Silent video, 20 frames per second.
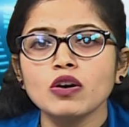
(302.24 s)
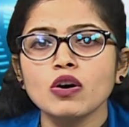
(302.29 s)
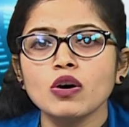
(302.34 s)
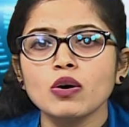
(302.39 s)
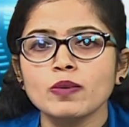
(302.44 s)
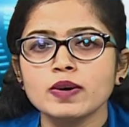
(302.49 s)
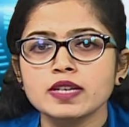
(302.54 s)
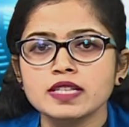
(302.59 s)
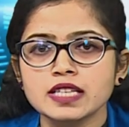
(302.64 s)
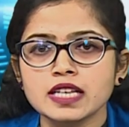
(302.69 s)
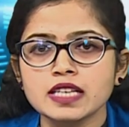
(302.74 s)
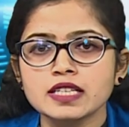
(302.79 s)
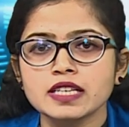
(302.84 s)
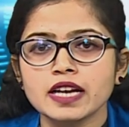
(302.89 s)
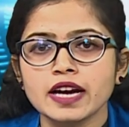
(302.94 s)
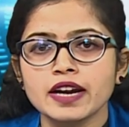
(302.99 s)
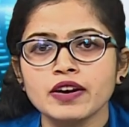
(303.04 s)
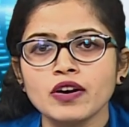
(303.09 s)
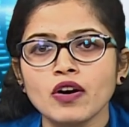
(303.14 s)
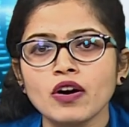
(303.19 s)
overseas
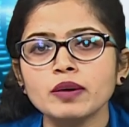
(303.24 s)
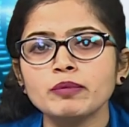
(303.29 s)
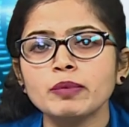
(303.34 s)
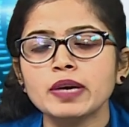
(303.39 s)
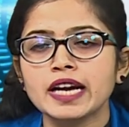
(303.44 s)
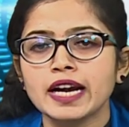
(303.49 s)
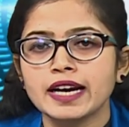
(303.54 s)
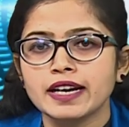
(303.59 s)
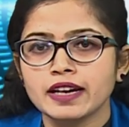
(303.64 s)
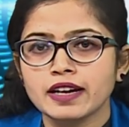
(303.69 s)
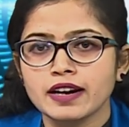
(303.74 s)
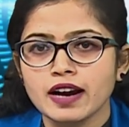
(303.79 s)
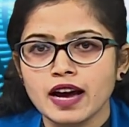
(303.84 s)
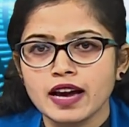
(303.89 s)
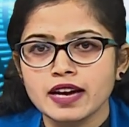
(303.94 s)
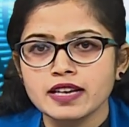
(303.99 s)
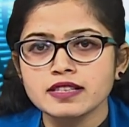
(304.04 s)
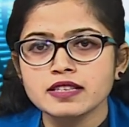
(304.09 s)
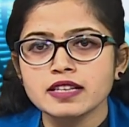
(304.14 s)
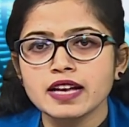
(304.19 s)
cannot be
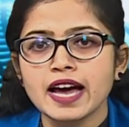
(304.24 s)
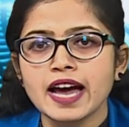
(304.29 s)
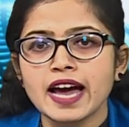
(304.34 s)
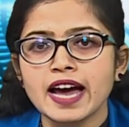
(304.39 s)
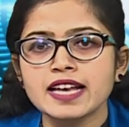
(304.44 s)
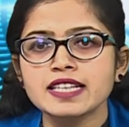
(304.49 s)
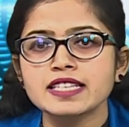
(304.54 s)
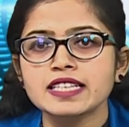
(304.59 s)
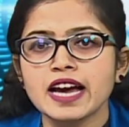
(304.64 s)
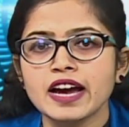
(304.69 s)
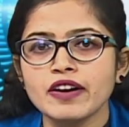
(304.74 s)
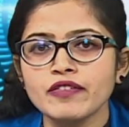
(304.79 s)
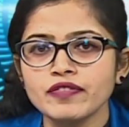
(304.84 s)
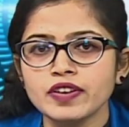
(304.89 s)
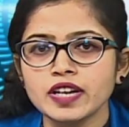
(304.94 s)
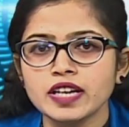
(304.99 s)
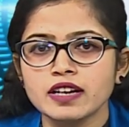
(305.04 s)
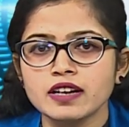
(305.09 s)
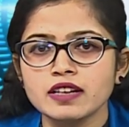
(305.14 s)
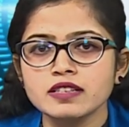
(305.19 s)
categorized as
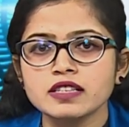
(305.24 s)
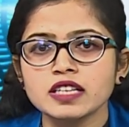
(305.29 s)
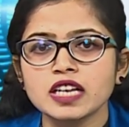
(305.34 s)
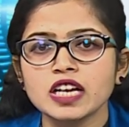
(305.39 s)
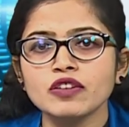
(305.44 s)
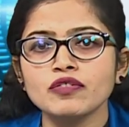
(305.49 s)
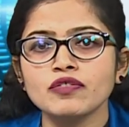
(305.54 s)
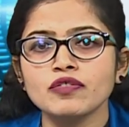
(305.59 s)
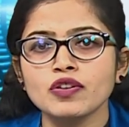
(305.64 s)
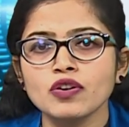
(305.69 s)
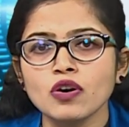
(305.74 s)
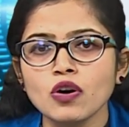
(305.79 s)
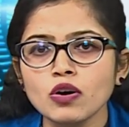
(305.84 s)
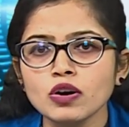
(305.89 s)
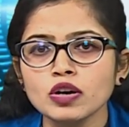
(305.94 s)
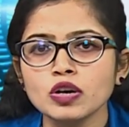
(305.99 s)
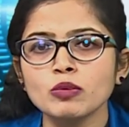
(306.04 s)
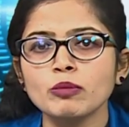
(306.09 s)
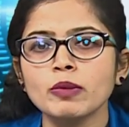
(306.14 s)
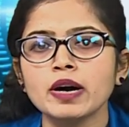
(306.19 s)
FTS if no
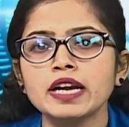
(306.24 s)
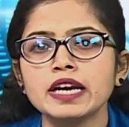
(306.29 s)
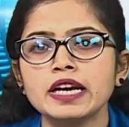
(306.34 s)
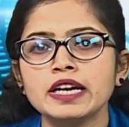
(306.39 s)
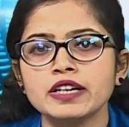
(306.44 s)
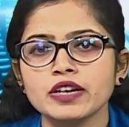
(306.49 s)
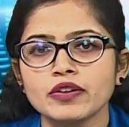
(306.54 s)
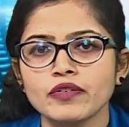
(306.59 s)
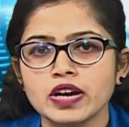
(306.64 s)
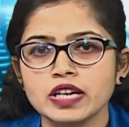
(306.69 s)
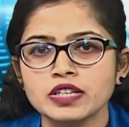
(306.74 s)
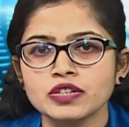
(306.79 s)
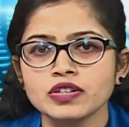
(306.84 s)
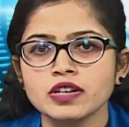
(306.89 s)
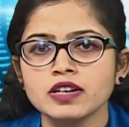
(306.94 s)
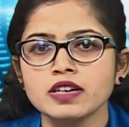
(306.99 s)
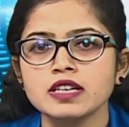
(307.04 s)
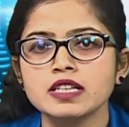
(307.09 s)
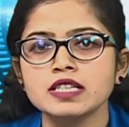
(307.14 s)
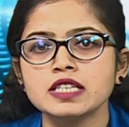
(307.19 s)
human
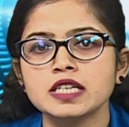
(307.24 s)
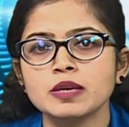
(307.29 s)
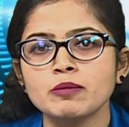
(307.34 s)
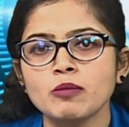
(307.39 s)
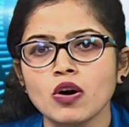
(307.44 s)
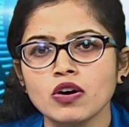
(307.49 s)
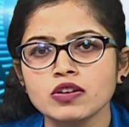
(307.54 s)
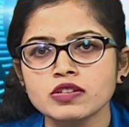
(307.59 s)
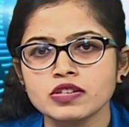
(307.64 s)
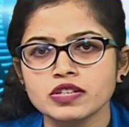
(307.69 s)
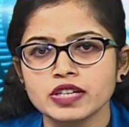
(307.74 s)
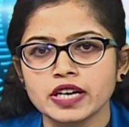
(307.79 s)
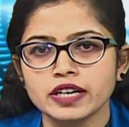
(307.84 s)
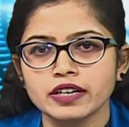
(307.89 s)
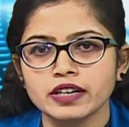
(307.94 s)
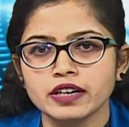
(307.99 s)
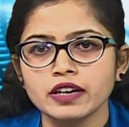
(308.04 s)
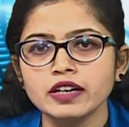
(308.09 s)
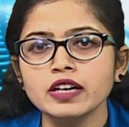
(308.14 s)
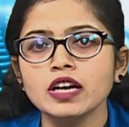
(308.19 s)
intervention is
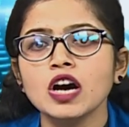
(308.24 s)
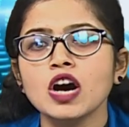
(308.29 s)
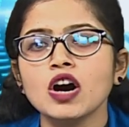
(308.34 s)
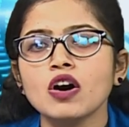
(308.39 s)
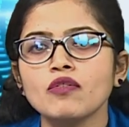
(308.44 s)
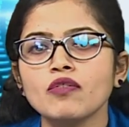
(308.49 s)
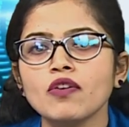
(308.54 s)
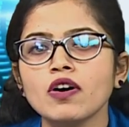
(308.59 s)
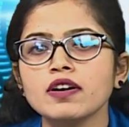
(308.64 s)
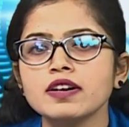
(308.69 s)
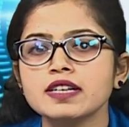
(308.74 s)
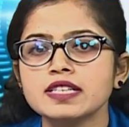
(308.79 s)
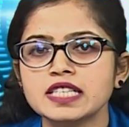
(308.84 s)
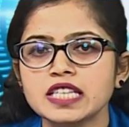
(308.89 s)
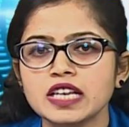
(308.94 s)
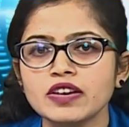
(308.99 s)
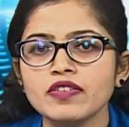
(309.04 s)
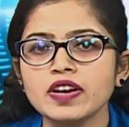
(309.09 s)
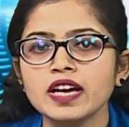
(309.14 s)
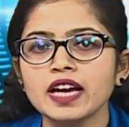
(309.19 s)
demonstrated for
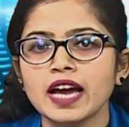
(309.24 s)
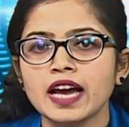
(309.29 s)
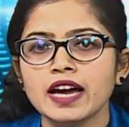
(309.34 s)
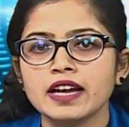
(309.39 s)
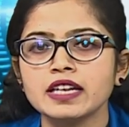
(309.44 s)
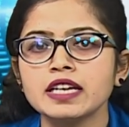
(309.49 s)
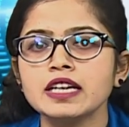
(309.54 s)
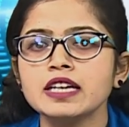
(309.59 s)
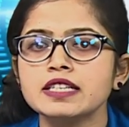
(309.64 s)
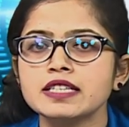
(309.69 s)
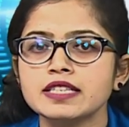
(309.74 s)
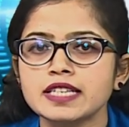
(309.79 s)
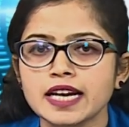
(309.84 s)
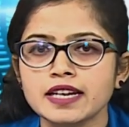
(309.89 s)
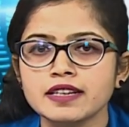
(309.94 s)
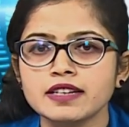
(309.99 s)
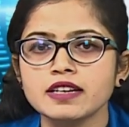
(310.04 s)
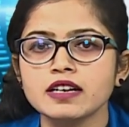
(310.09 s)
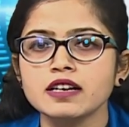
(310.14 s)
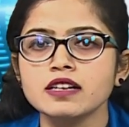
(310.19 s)
receiving any
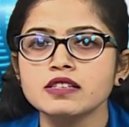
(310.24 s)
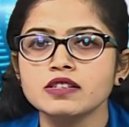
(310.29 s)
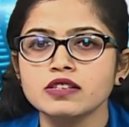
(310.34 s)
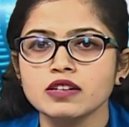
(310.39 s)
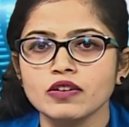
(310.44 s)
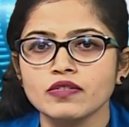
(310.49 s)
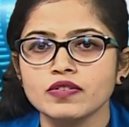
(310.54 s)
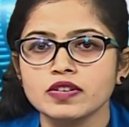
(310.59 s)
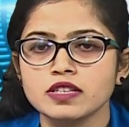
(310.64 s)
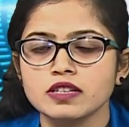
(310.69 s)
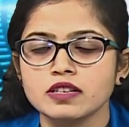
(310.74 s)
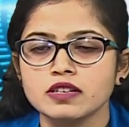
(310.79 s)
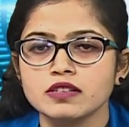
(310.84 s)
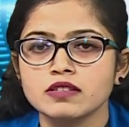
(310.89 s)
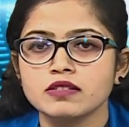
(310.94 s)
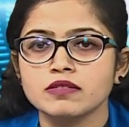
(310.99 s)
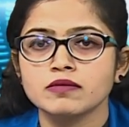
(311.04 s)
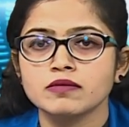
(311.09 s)
technical services.